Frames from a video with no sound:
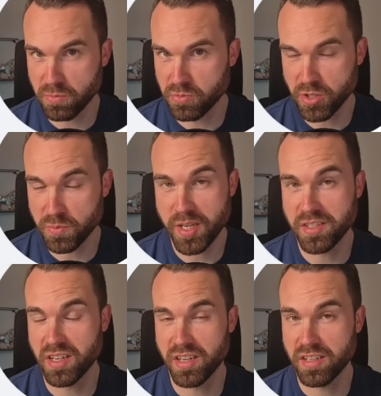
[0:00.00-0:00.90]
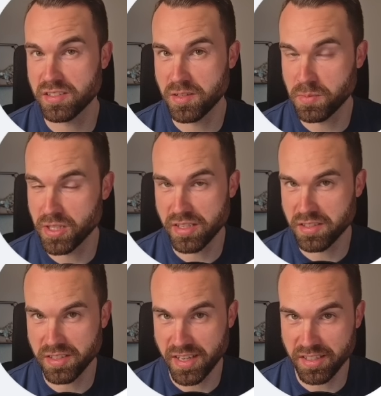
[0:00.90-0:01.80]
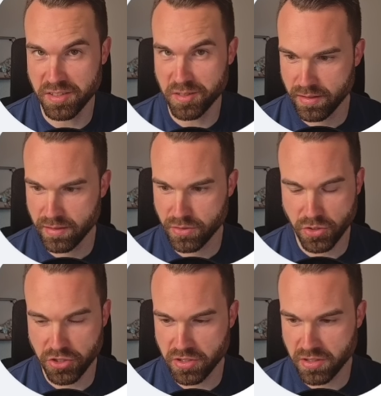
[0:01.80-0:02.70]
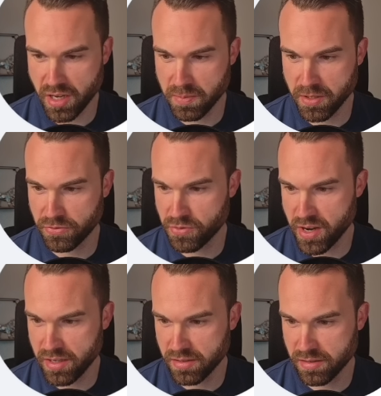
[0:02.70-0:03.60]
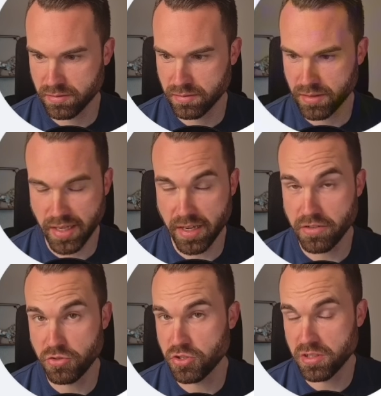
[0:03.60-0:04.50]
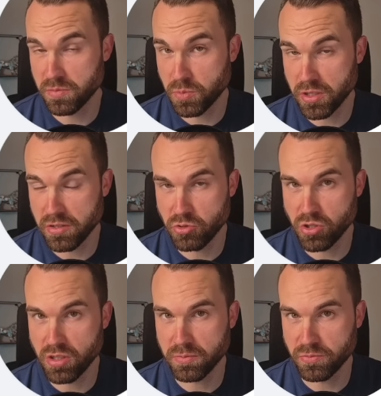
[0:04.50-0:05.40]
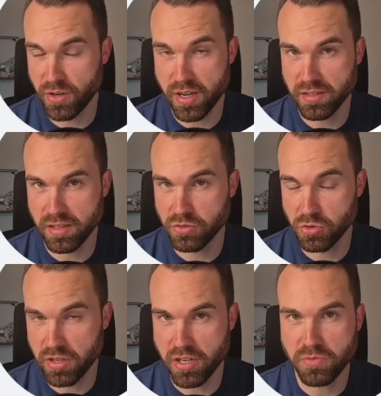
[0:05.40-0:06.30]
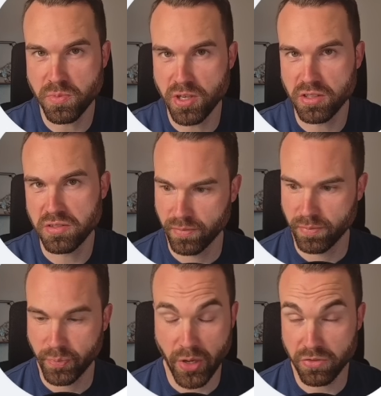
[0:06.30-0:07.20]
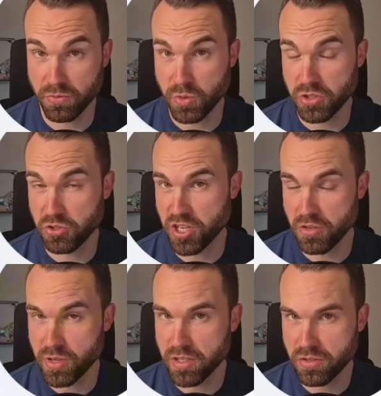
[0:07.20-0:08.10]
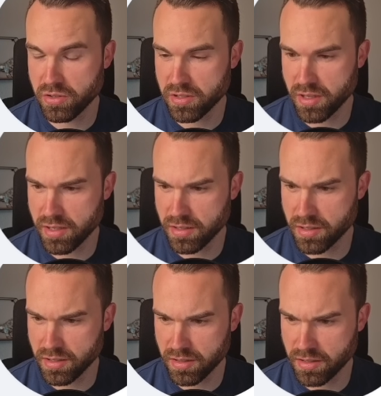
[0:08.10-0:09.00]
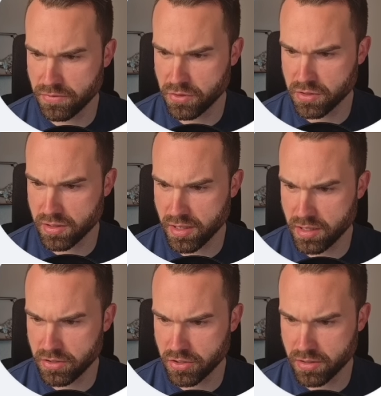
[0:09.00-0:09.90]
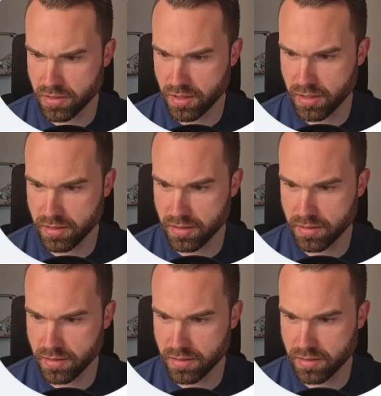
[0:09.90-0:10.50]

was basically as simple as it gets. So just typed in phrase, and then you just put in your phrase in quotation marks. Now, if you want to generate your designs in a different style, just click the